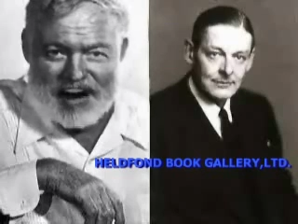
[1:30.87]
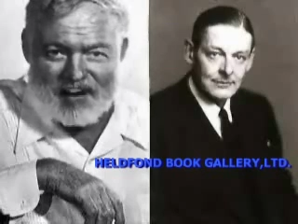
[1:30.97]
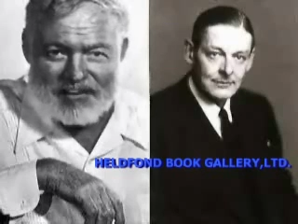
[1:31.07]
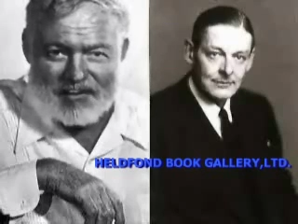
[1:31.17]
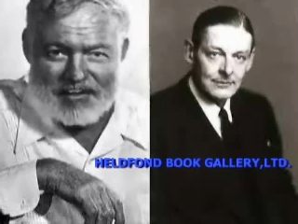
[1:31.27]

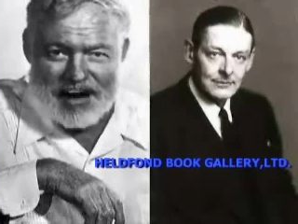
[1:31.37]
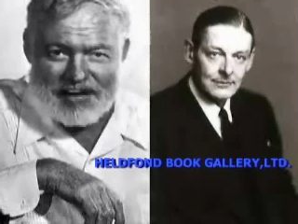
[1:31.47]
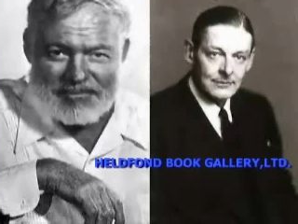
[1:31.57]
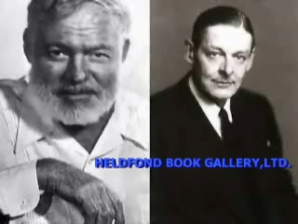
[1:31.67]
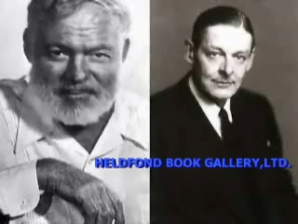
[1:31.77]
Speaker 1: life in
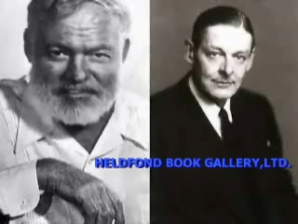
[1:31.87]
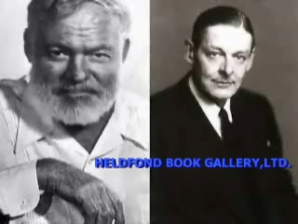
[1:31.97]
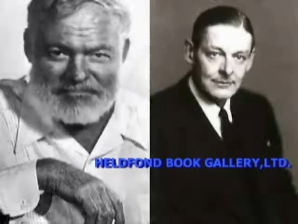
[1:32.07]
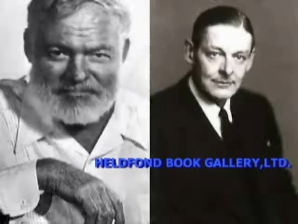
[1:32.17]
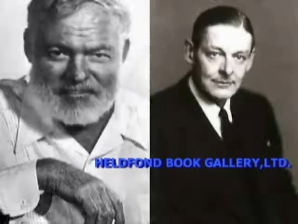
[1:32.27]
coffee
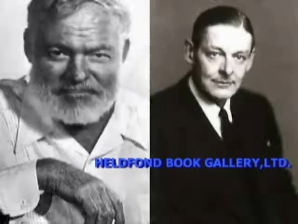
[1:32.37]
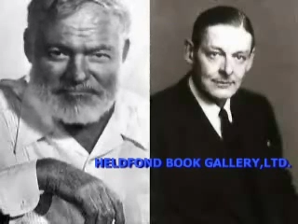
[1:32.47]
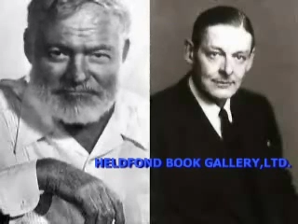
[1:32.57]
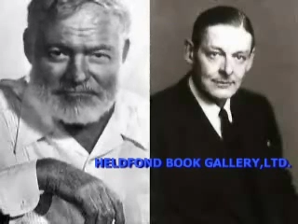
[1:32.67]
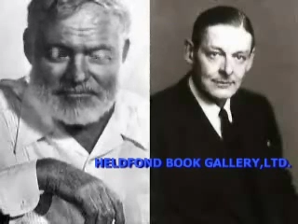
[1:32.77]
spoons,
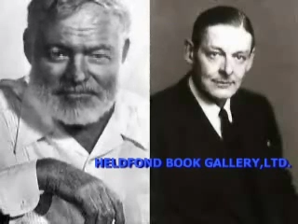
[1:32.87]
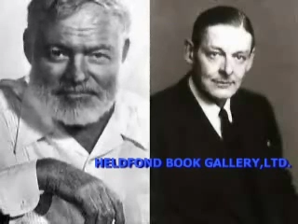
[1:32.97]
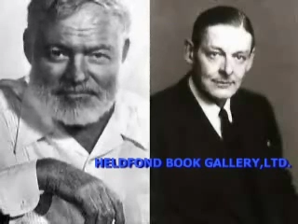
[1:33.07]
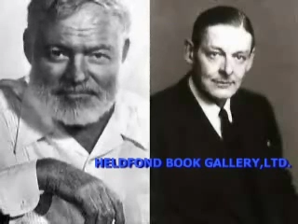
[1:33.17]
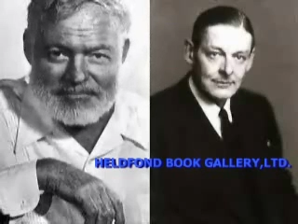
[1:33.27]

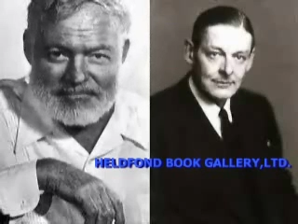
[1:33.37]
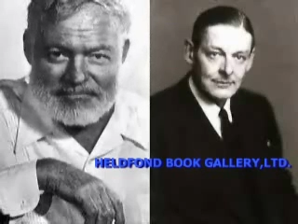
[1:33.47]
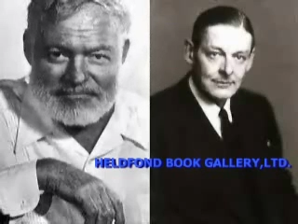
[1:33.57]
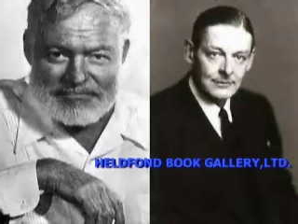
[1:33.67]
boo-hoo.